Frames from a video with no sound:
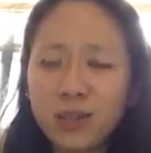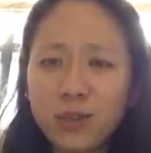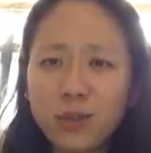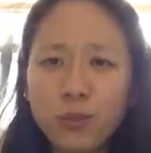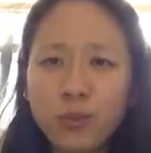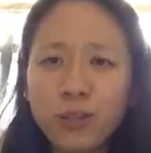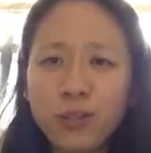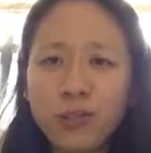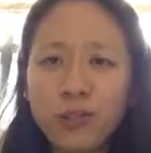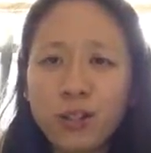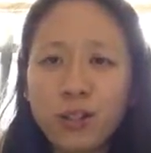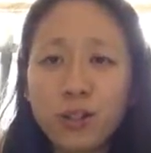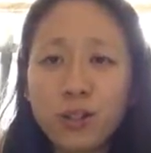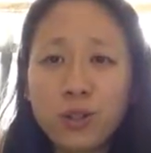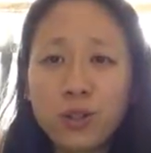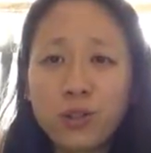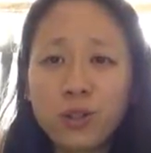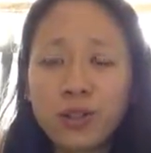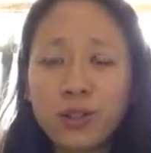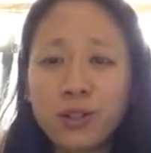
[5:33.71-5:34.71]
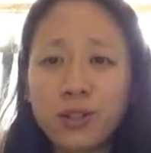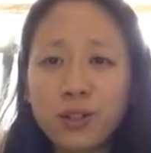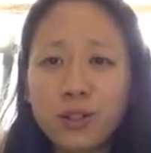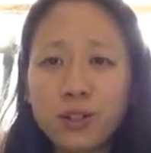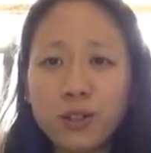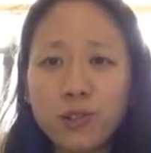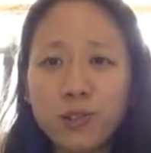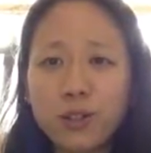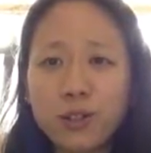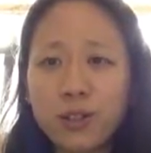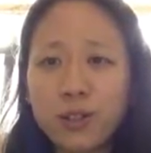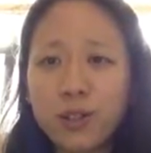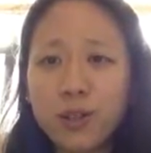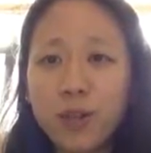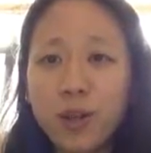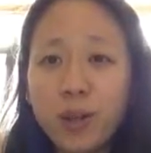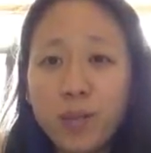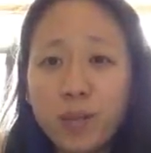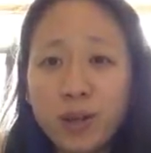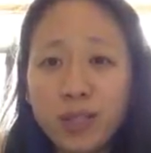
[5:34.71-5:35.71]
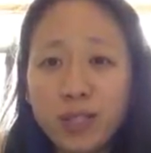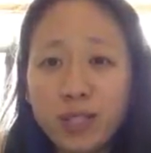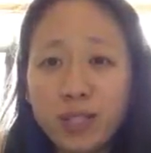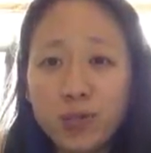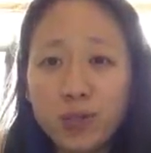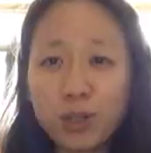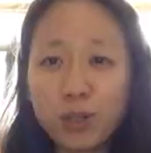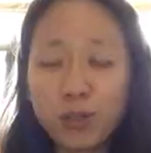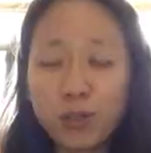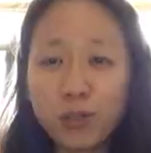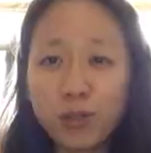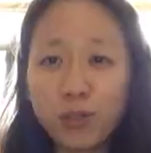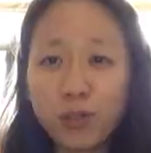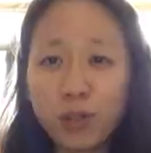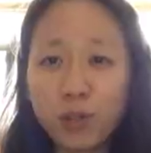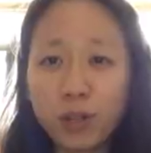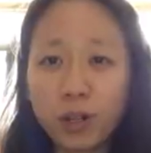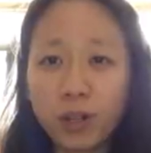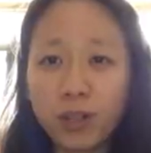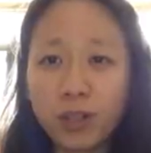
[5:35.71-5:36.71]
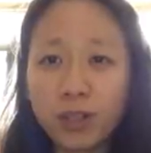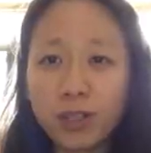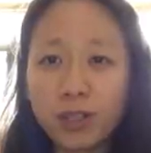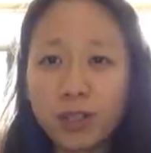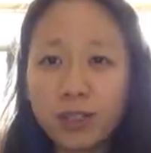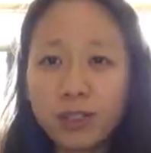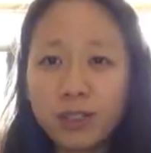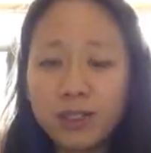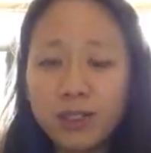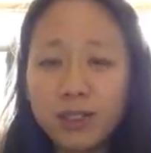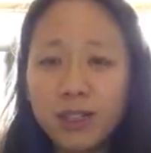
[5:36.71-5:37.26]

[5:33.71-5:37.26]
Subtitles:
north of $100, which is 3 months of support for Mariela?